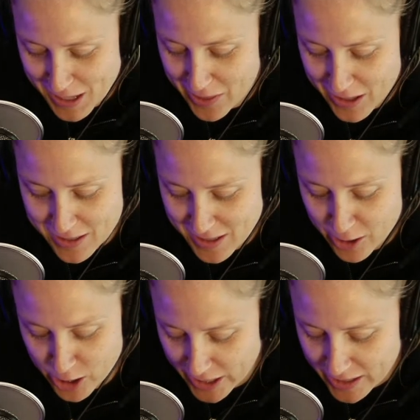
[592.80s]
things like
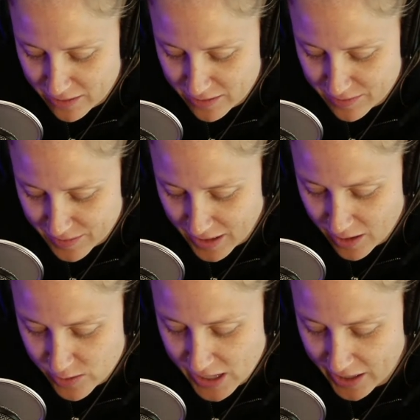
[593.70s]
crick. Yeah,
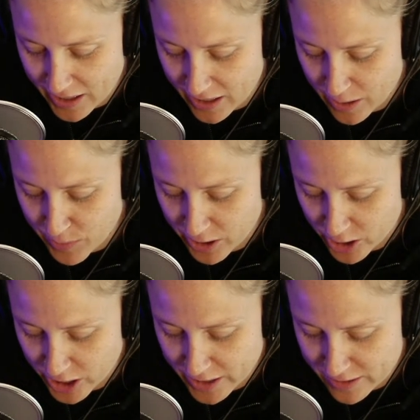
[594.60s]
I was hanging out down by a crick.